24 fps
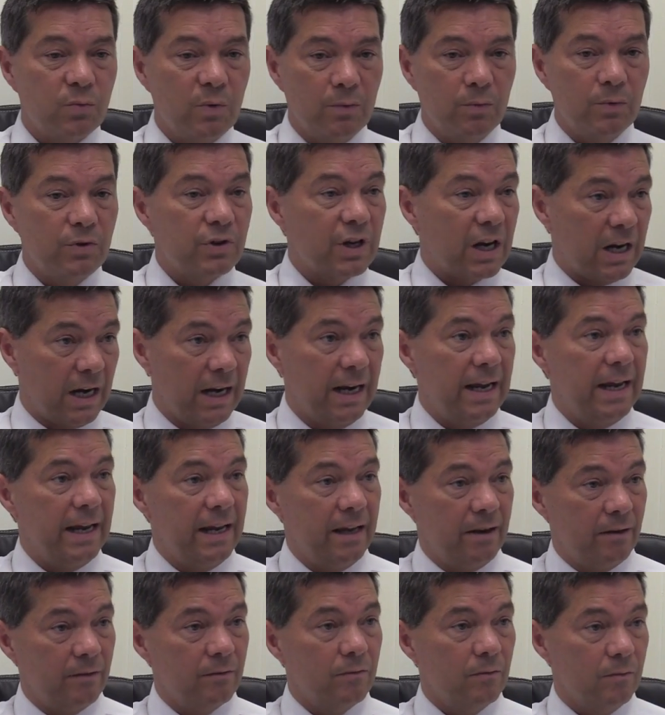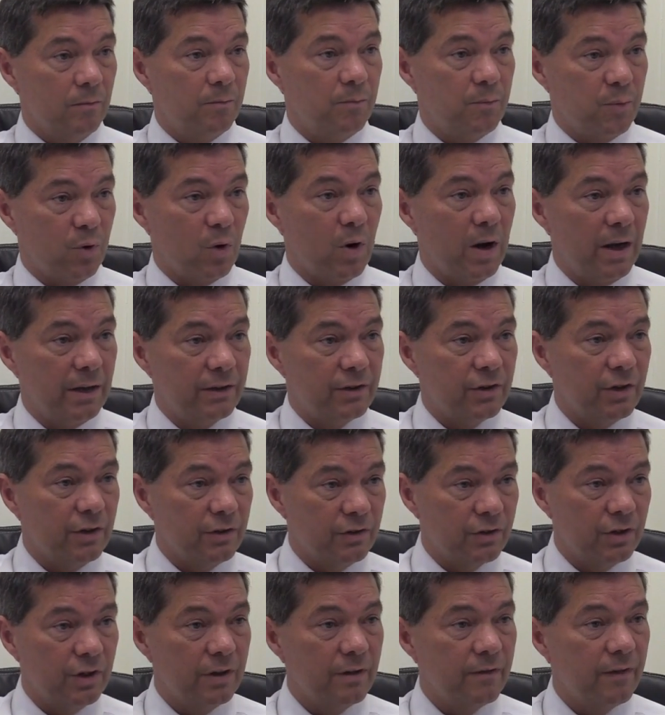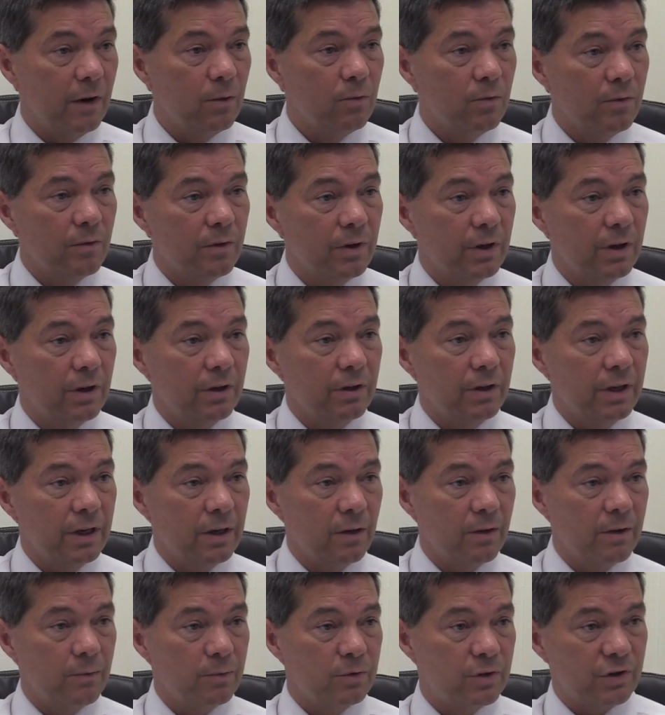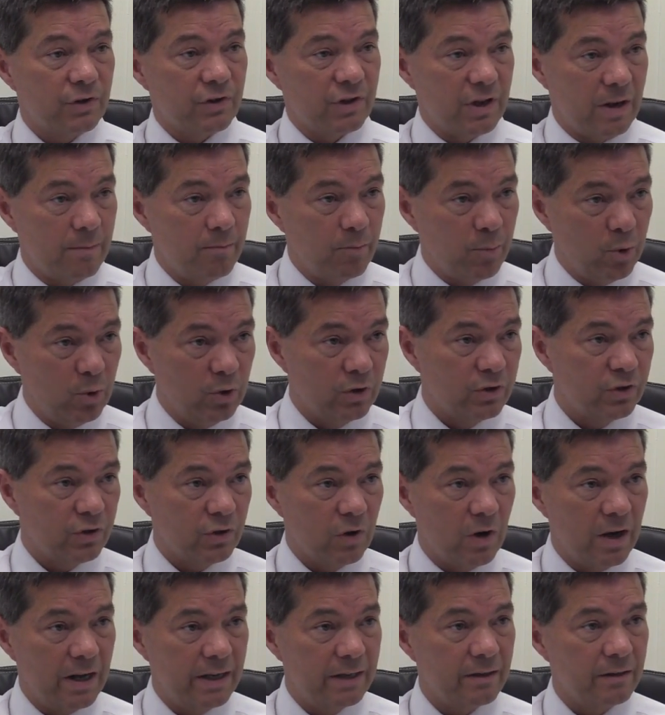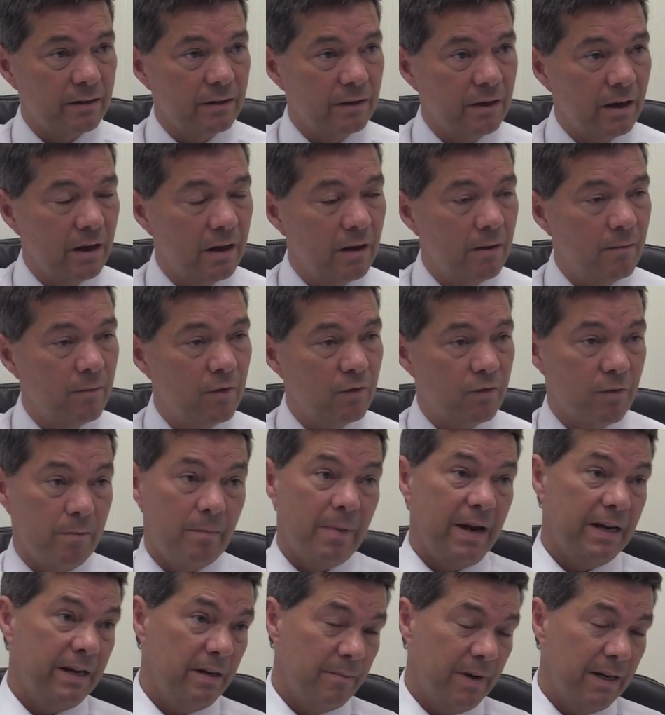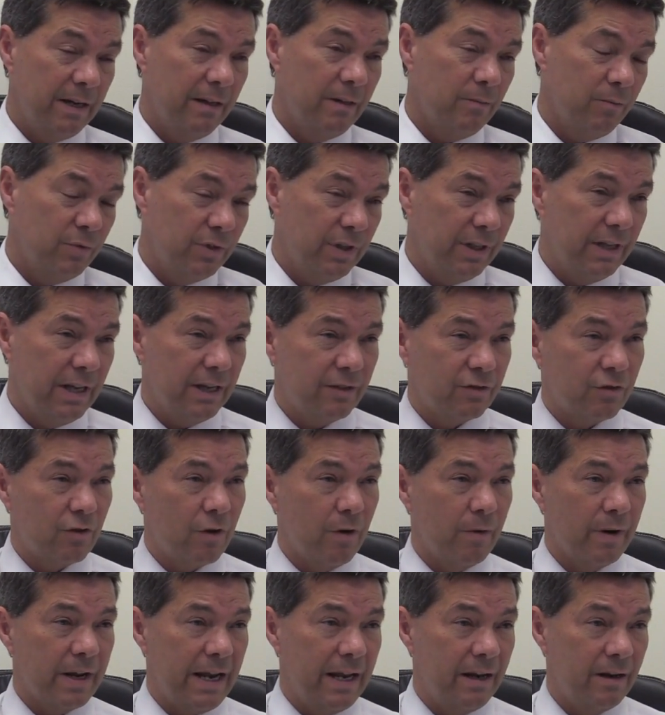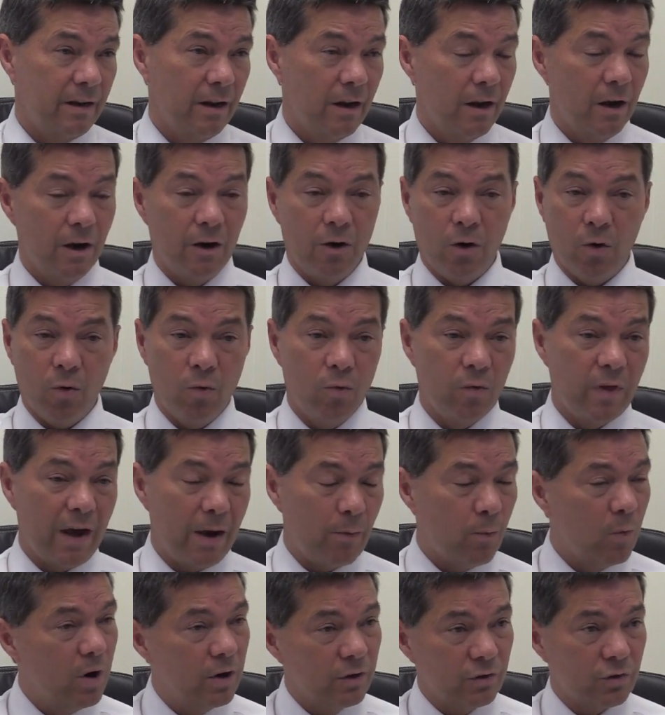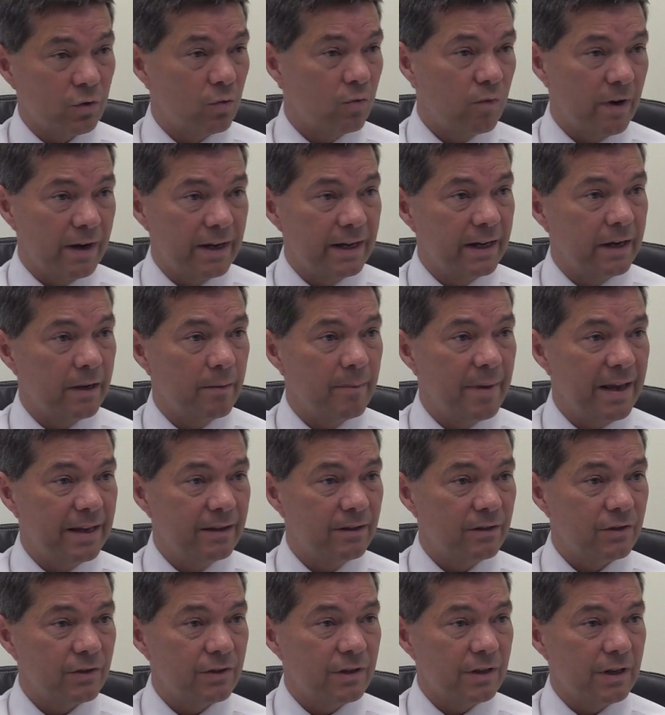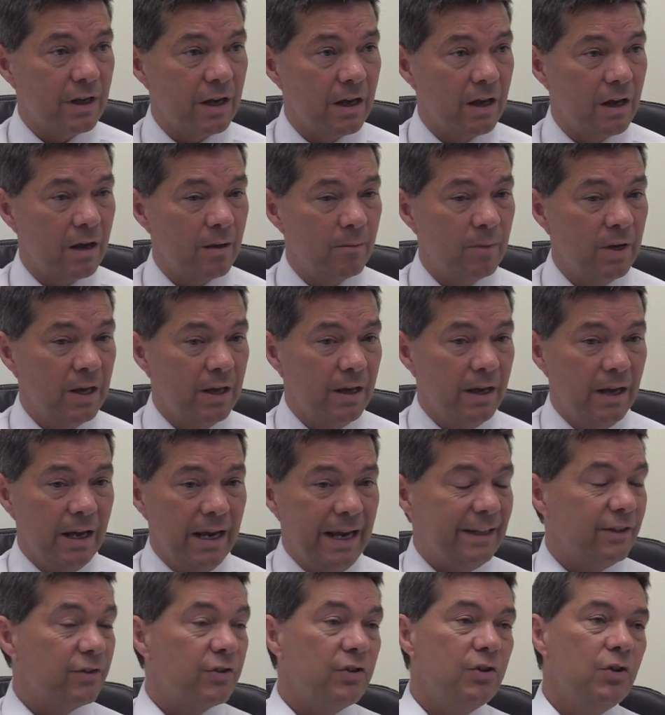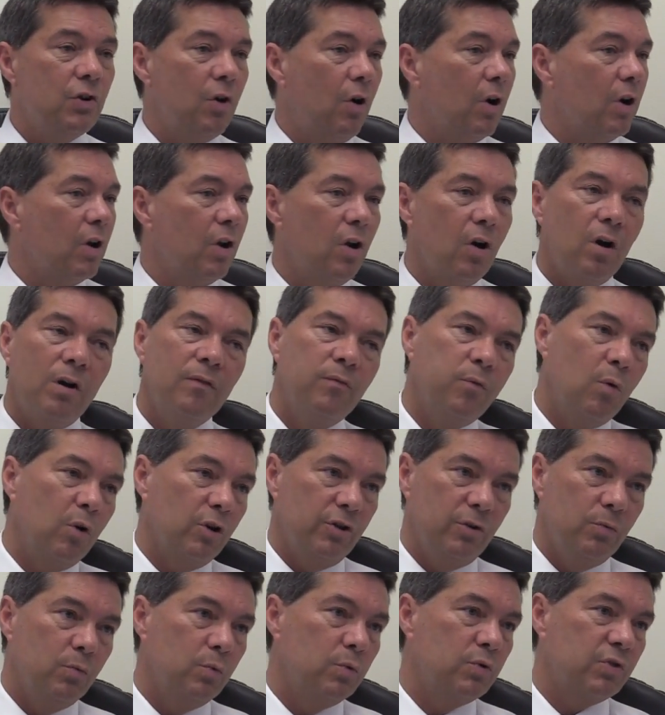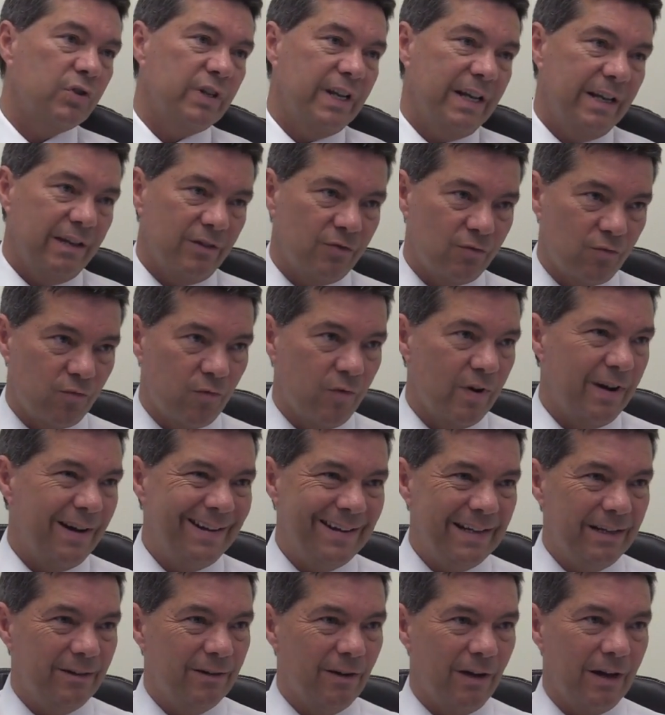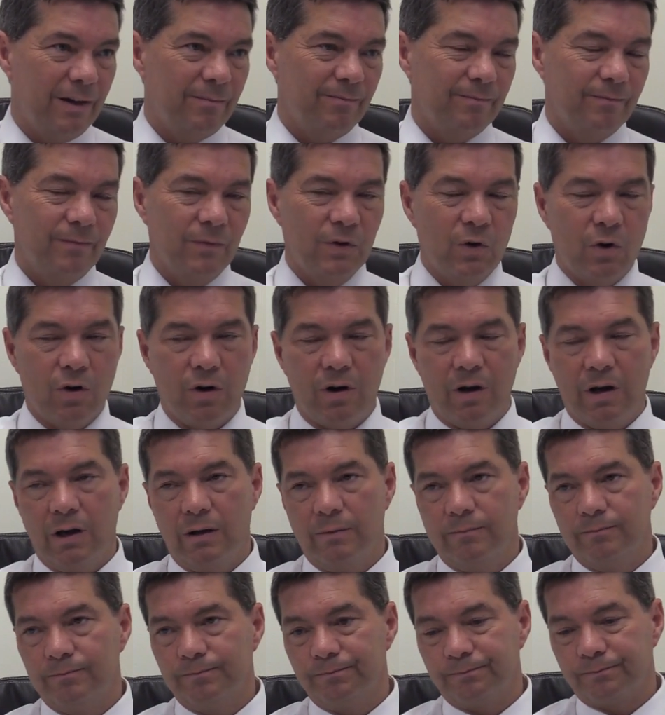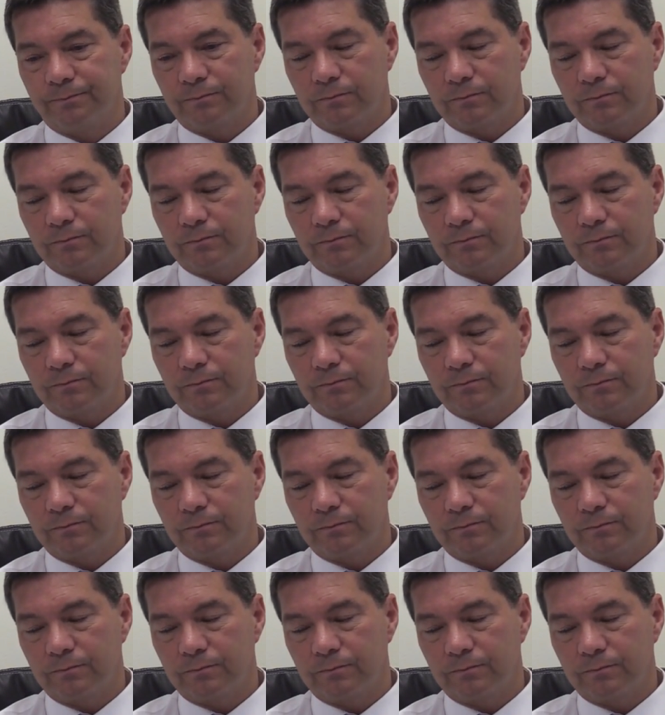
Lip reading: we was clear prior to the vote that, you know, there was a sum put aside, the remaining money that was in the escrow account. All that work's already commenced. It's not a lot of what you will see. It's really like not, I'm